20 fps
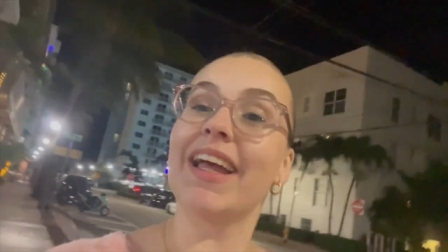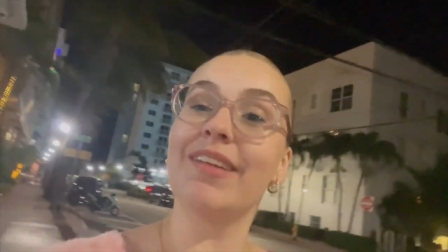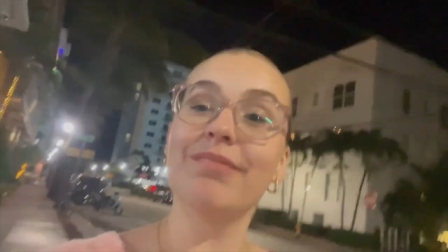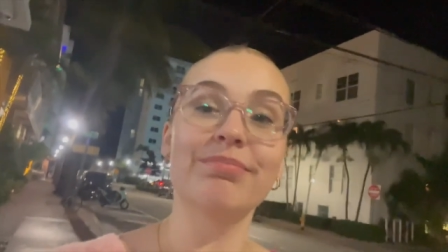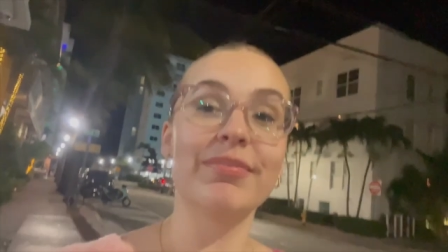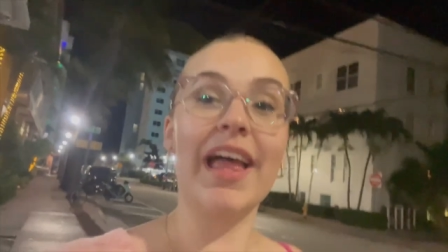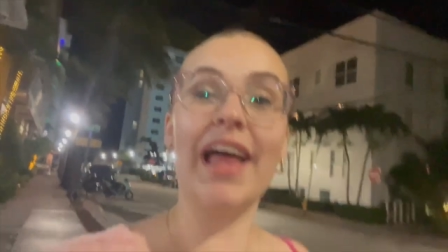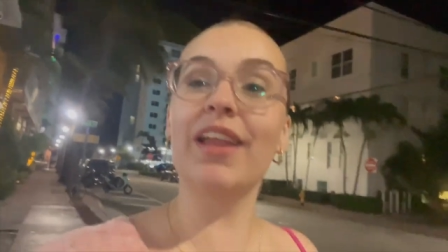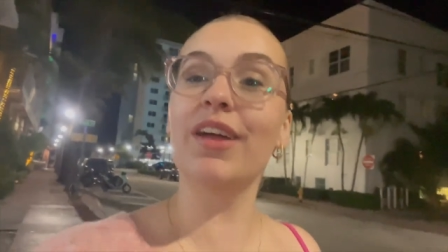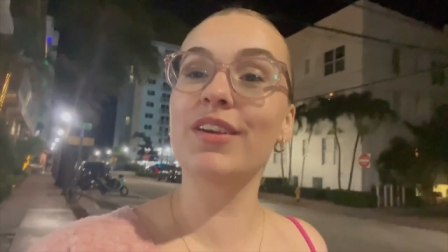
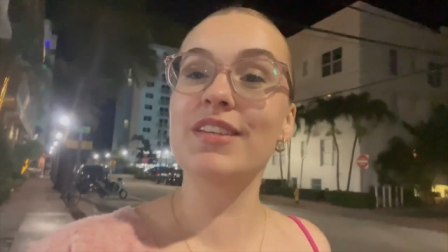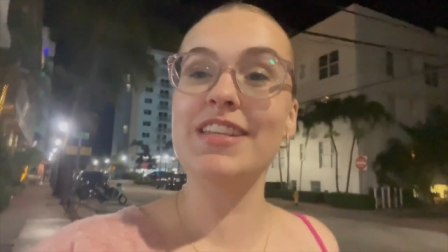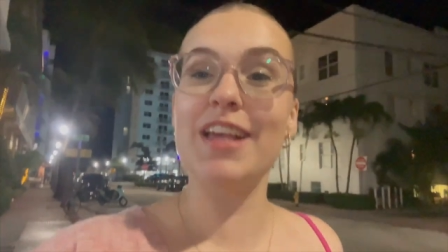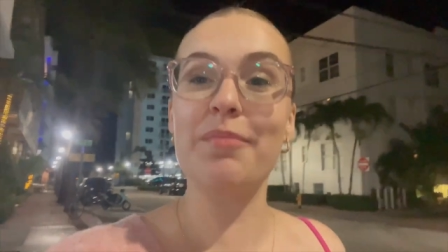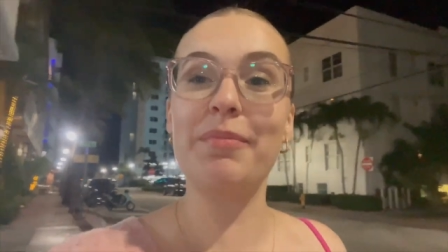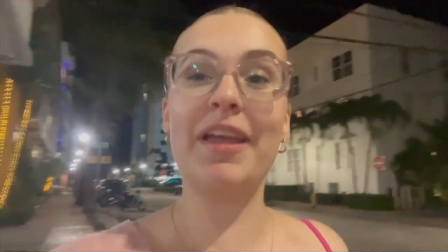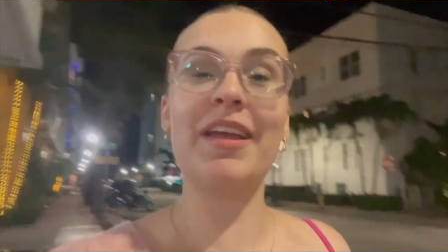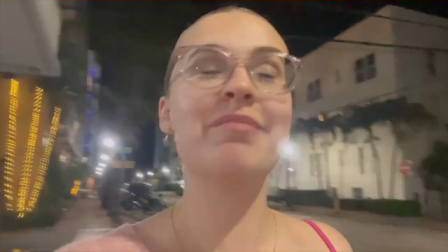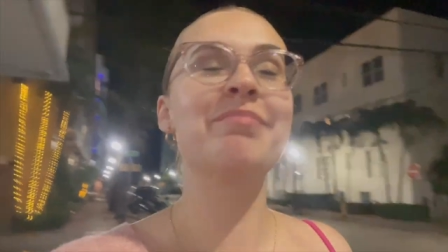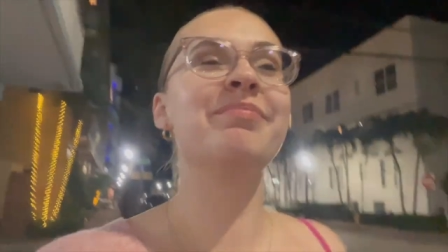it looks
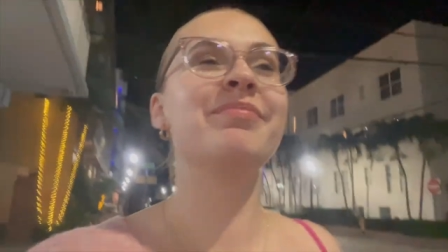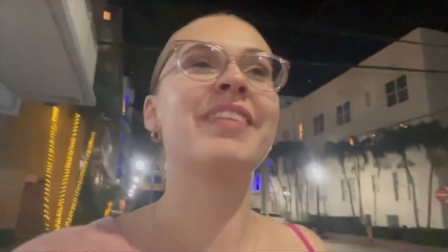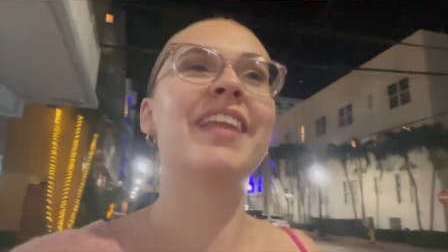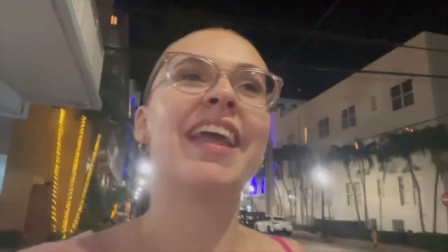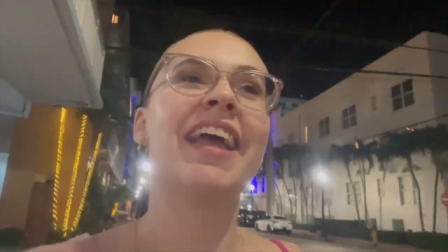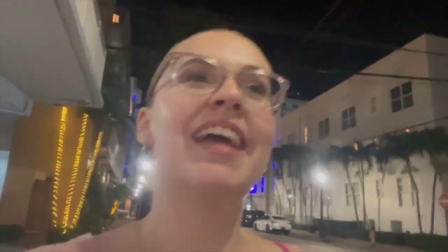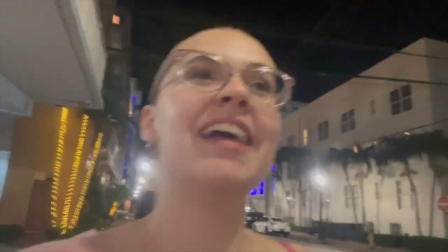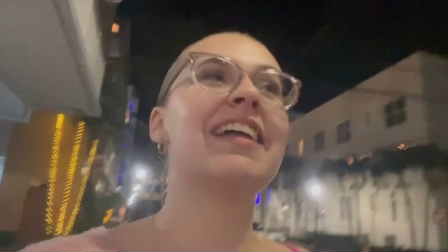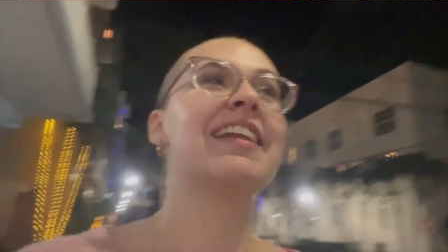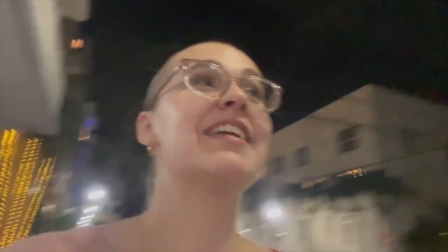yummy
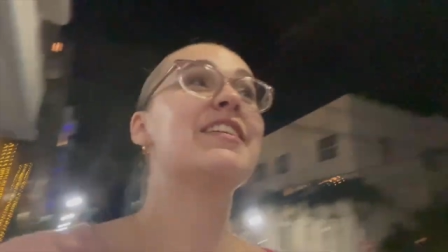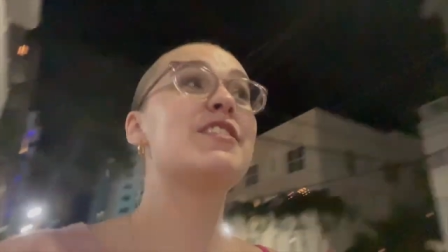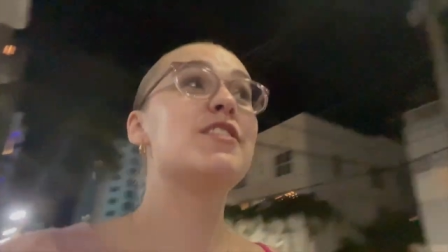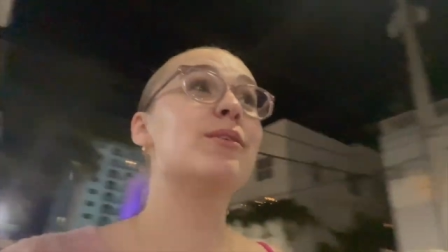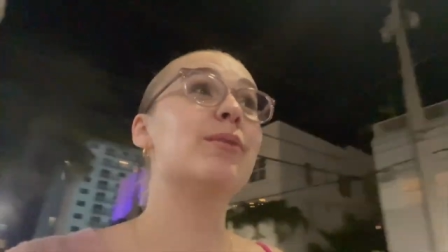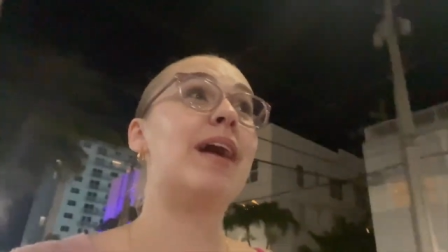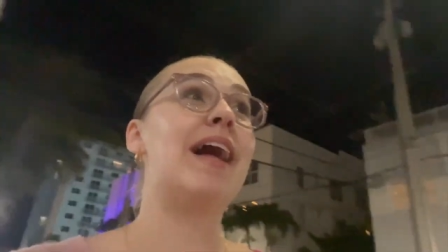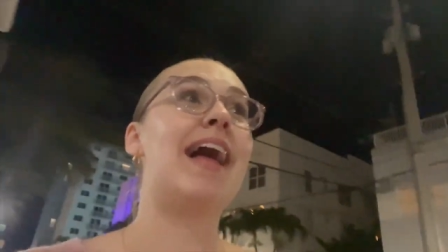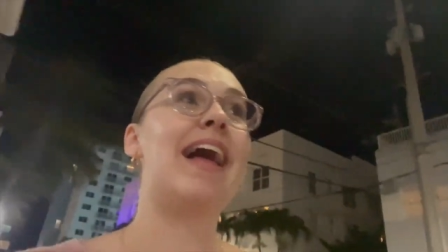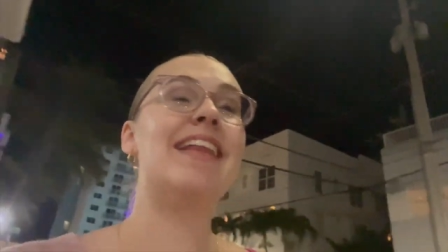let's do
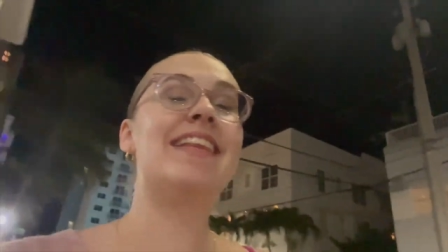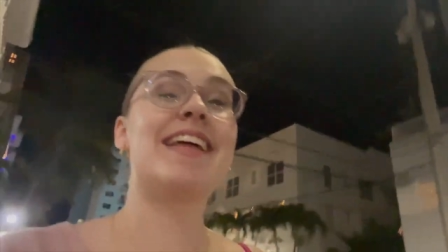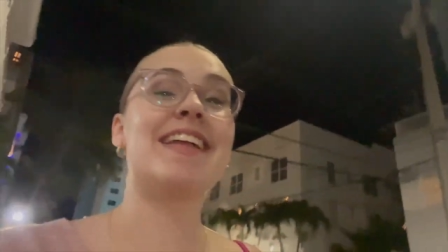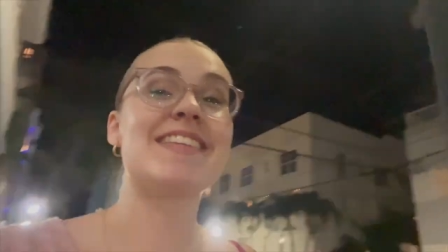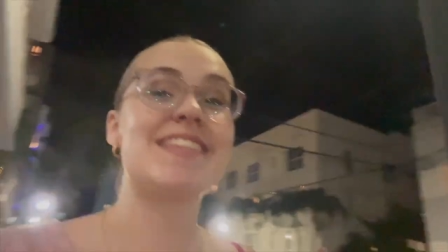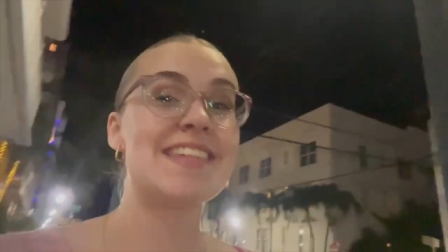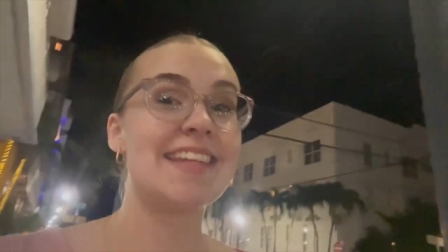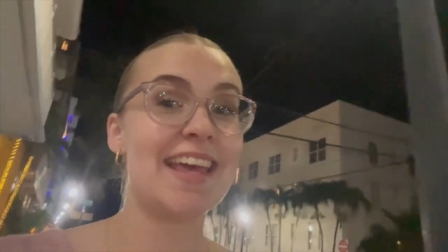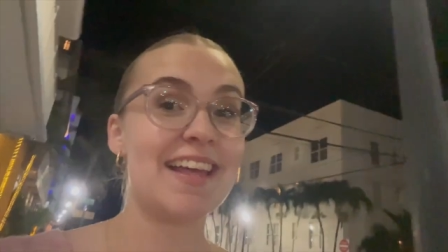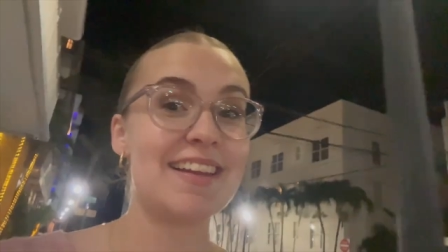it. And
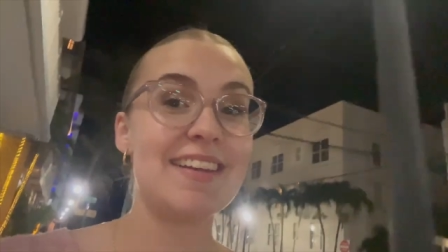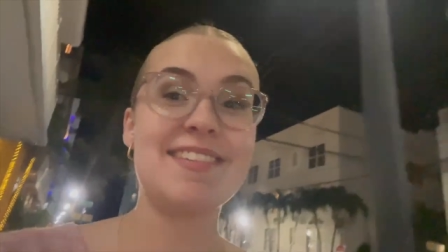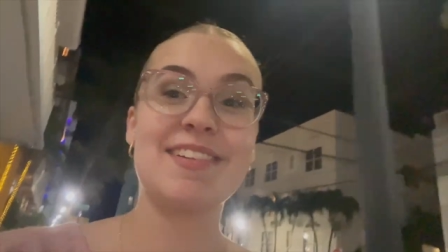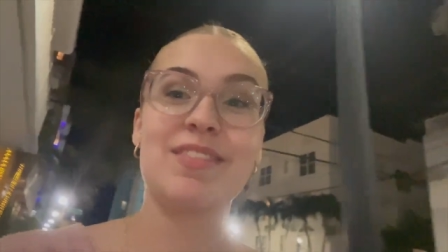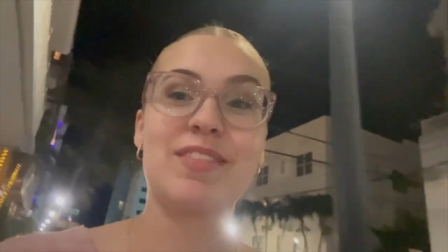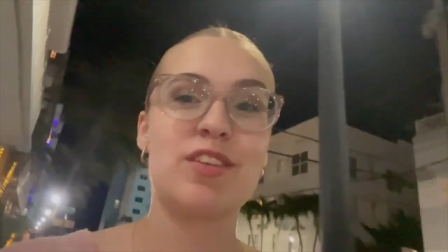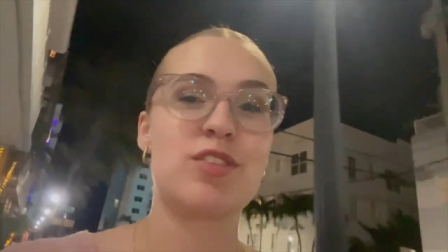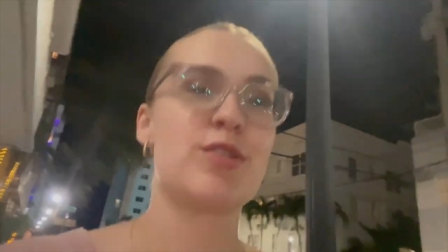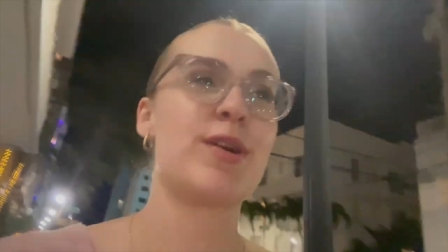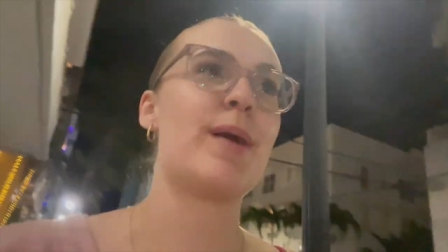that's the energy of
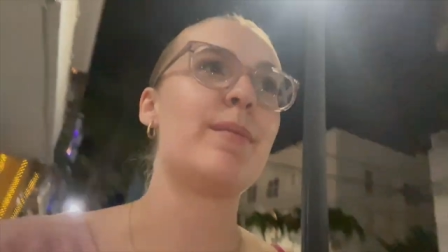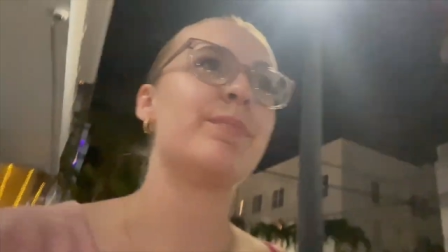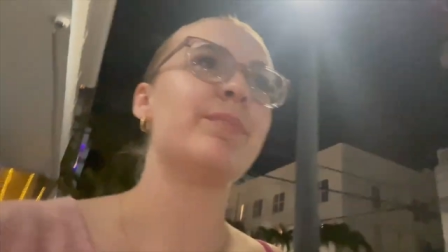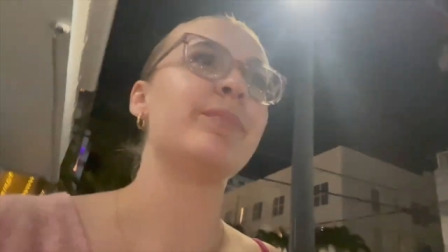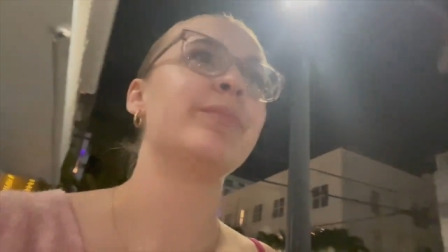this trip.